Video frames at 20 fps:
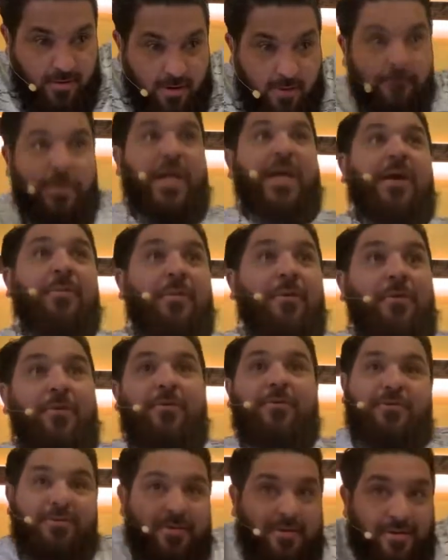
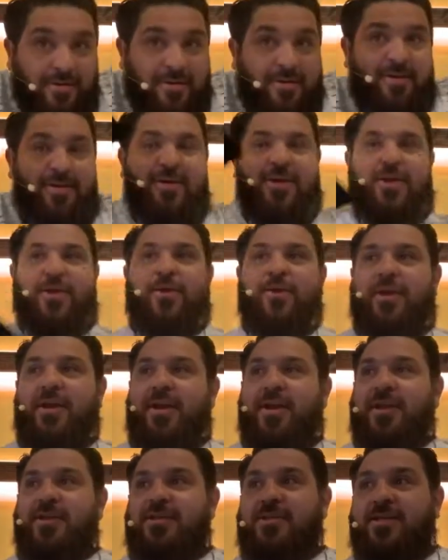peekaboo, you know what he
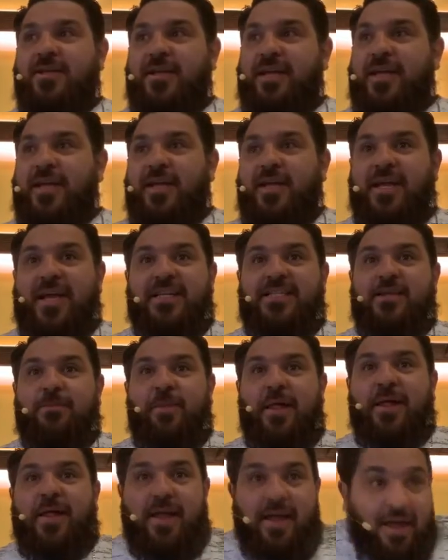does? He gets the
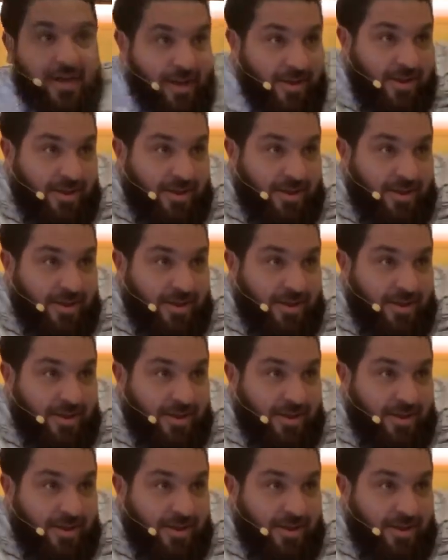blanket.